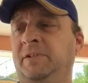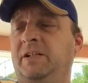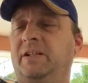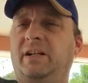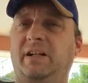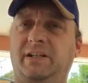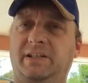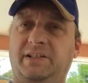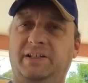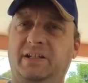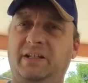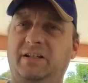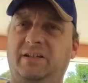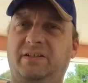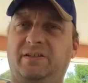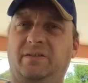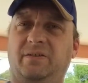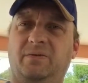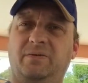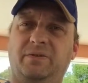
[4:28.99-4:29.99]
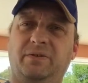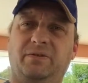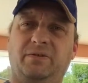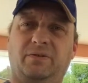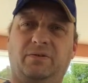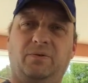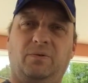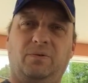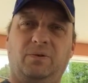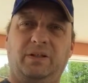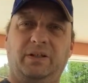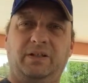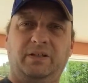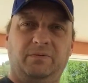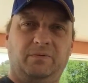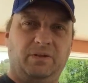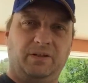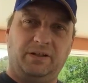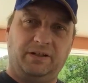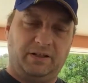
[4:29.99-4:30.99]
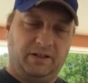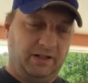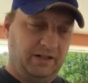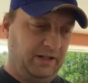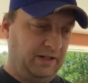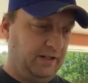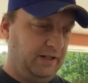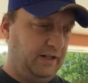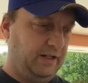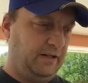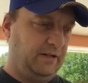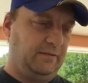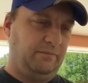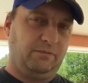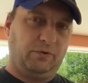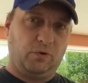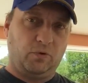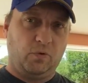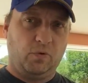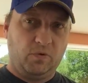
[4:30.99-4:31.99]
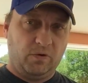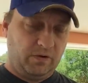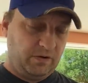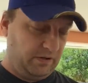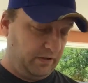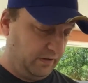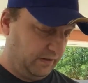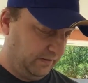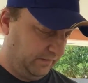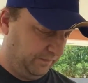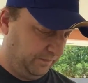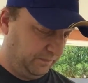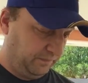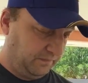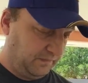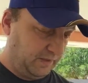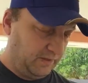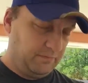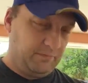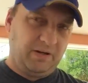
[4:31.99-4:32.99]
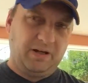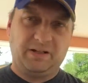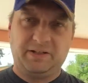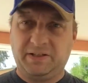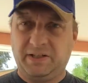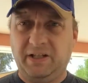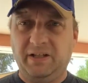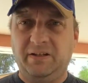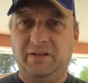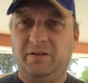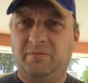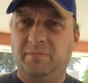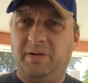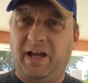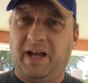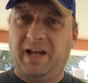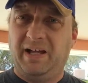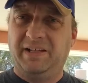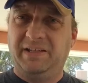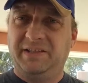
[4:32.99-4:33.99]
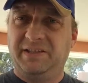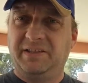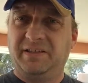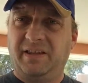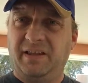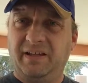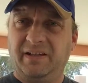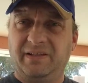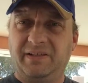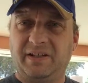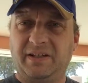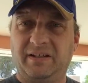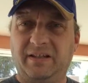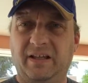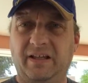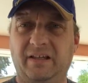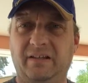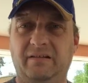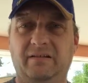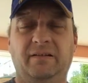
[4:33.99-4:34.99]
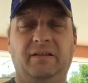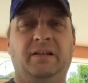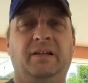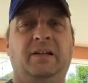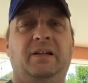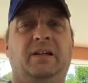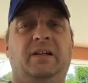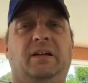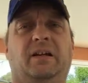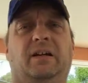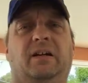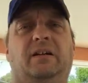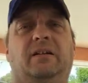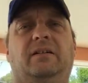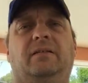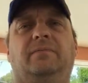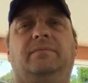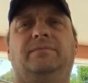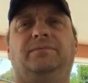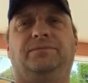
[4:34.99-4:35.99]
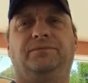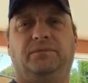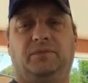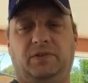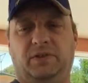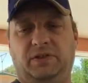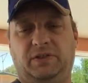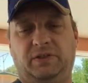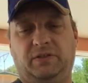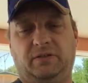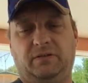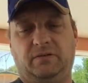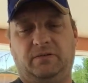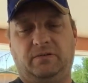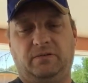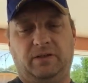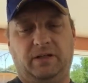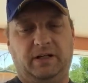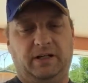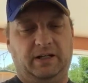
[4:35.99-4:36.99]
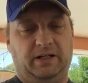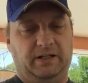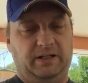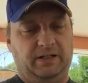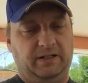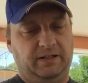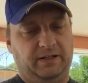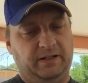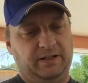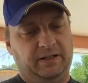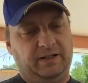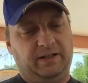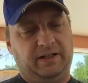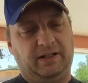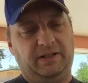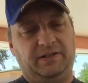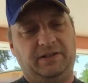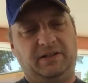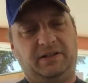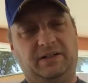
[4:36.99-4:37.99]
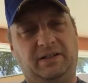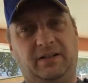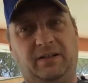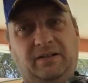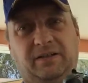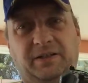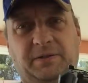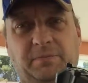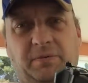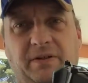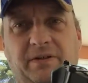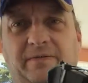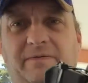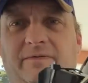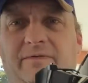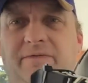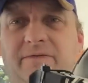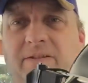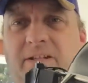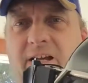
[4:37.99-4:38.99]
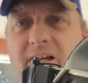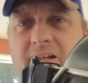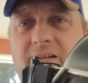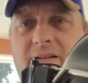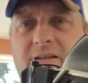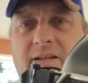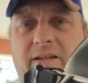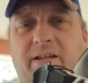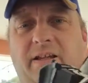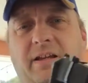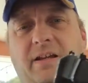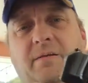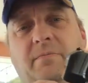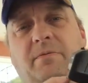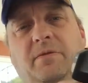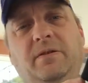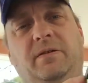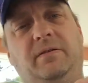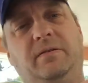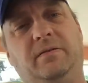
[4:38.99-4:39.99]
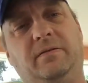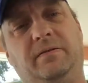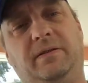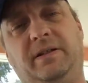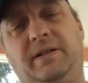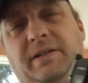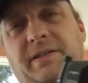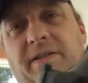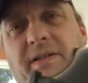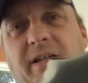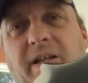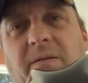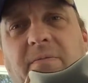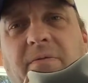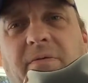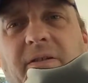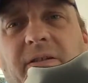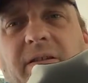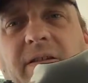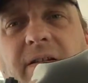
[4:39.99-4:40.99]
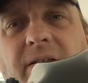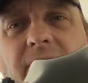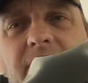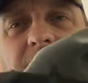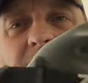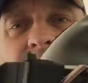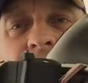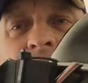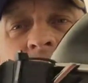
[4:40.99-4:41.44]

Kind of stinks though when you're a goalie and you want to record pucks hitting your pads and things like that. So as you can tell, it's pretty flat. The camera, that's the camera right there.